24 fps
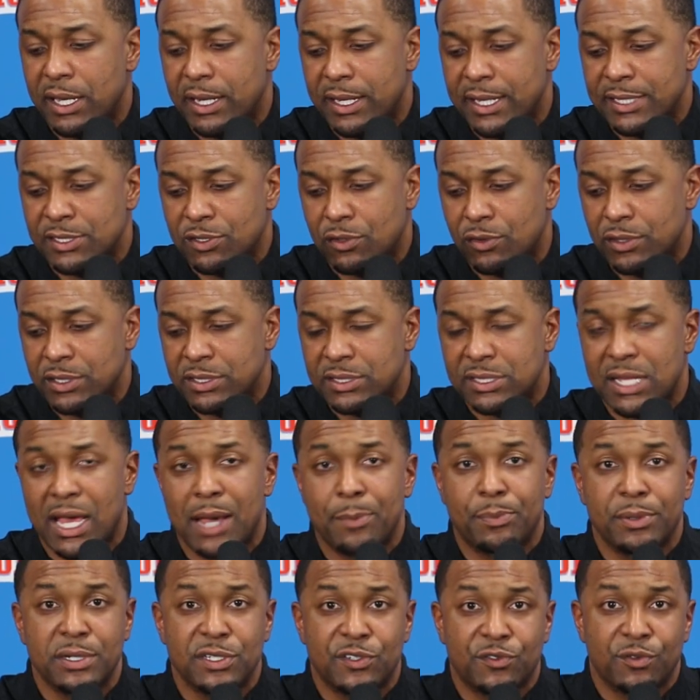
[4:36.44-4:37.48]
that's going to
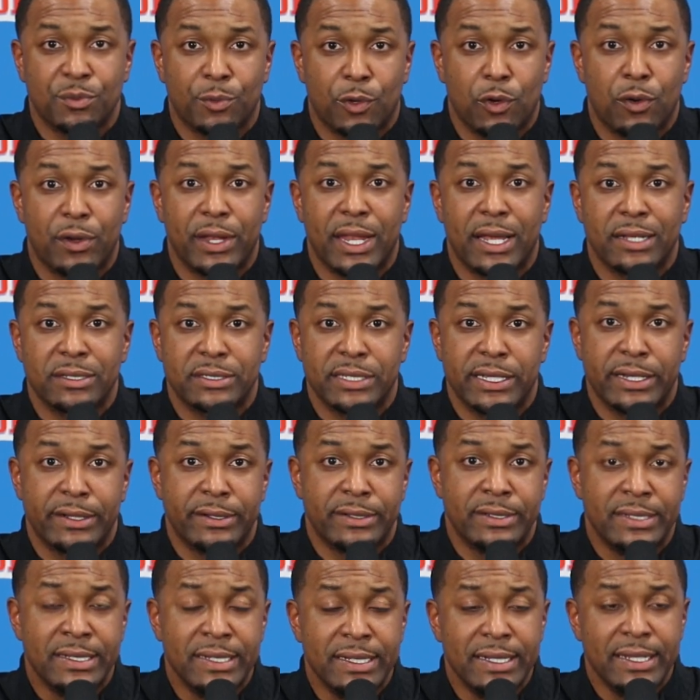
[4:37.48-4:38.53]
stop us from going out
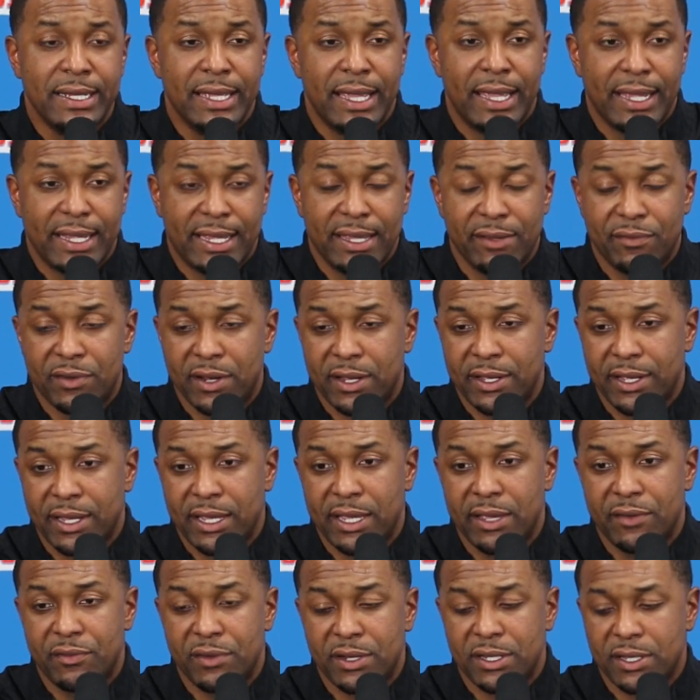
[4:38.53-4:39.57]
there and
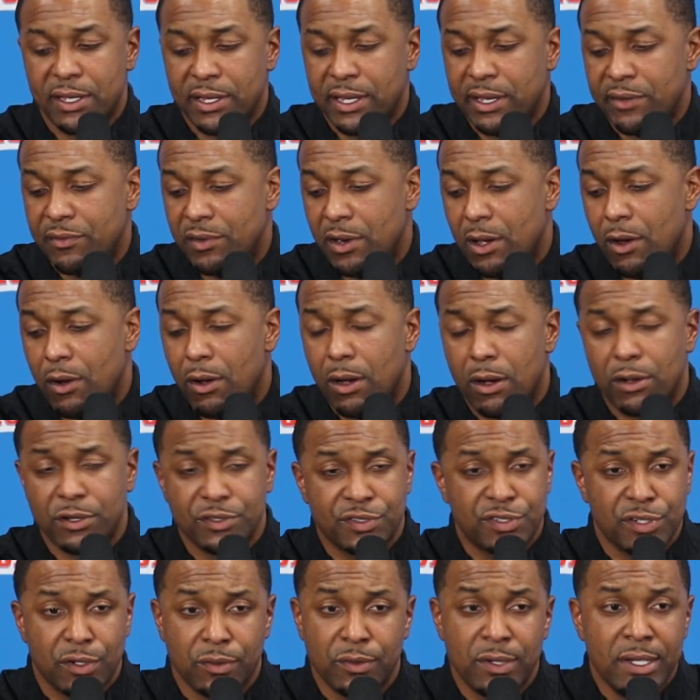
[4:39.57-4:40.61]
giving our all.
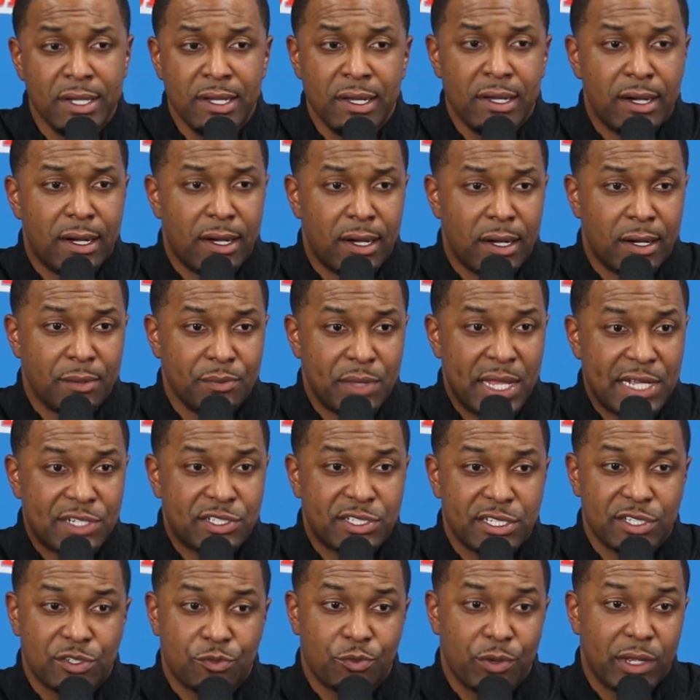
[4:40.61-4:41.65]
So
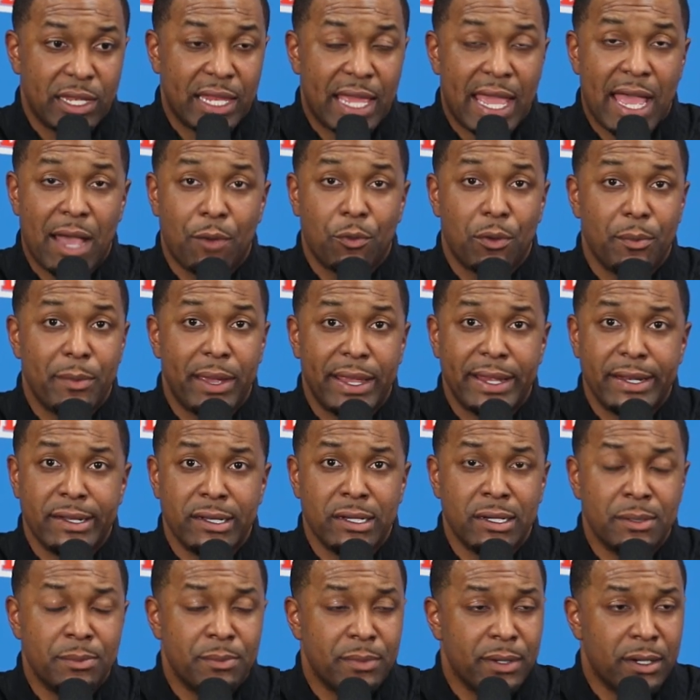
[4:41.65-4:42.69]
that's just really how we're made
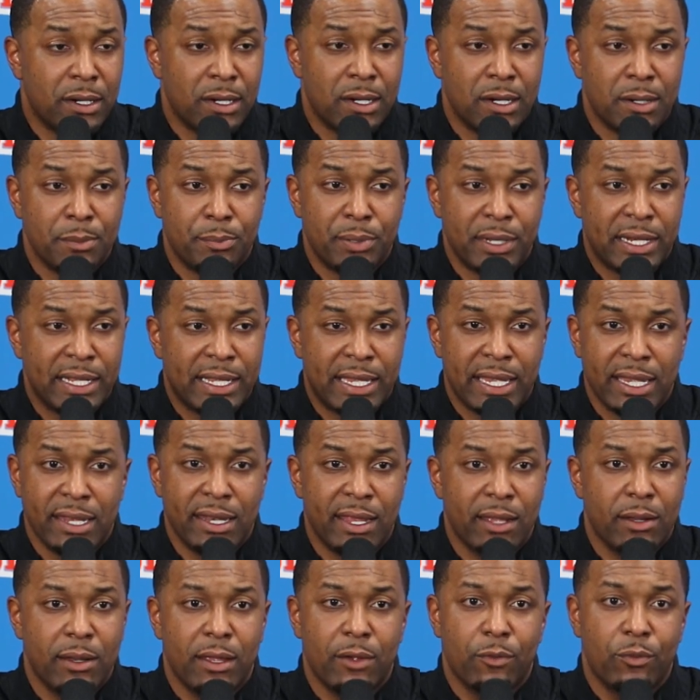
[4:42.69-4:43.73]
up. But
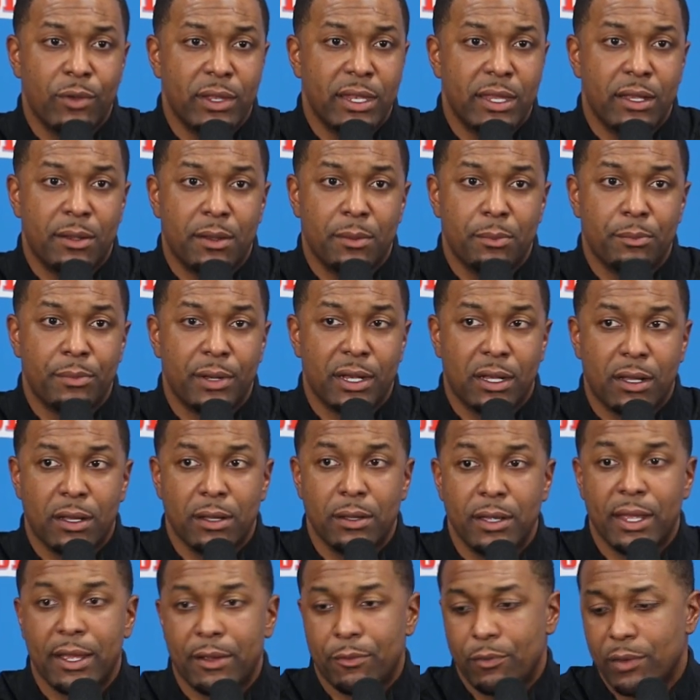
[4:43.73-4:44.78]
again, it
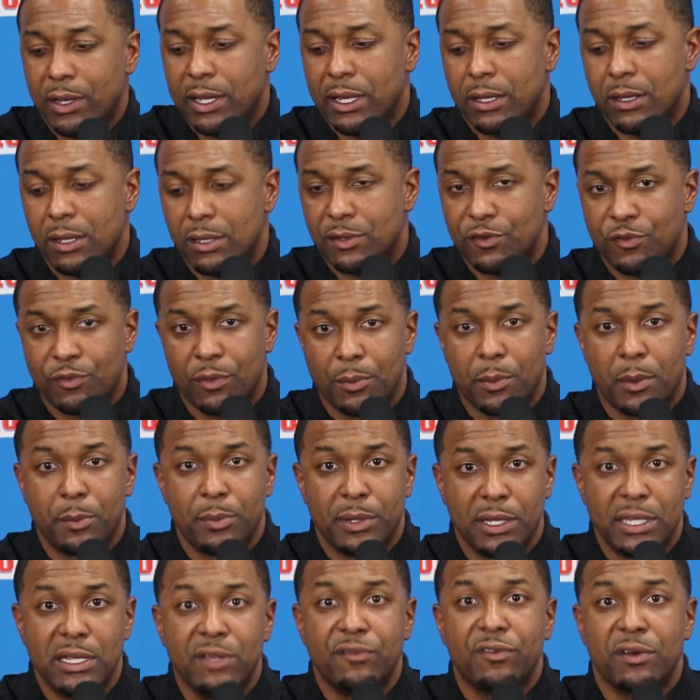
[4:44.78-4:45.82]
really comes from a
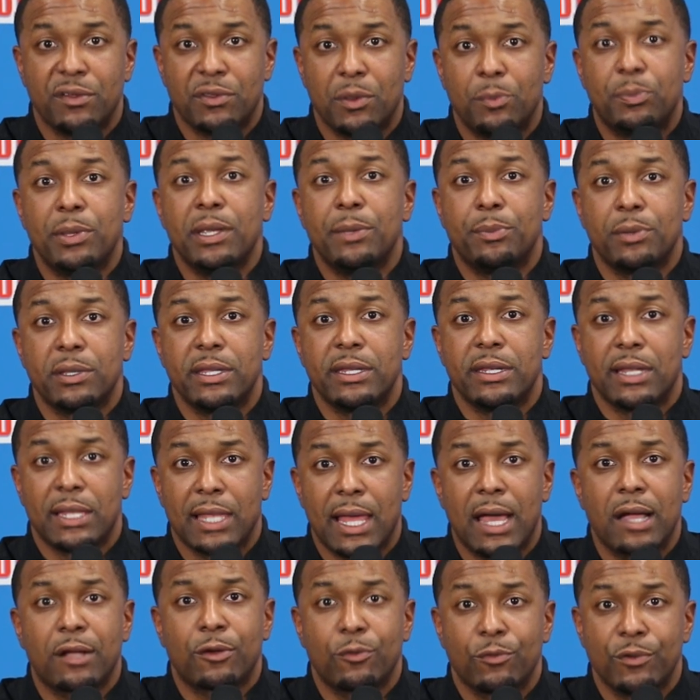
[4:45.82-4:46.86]
belief of the people in the
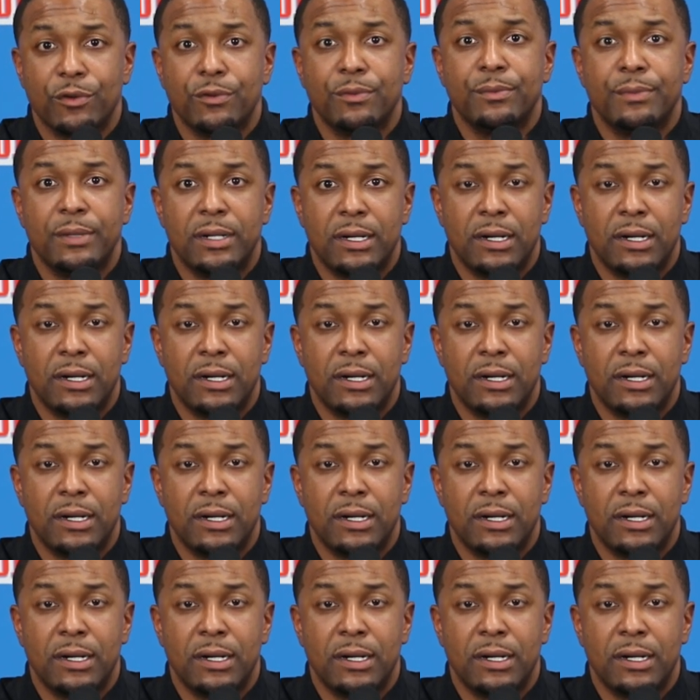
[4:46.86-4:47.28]
locker room,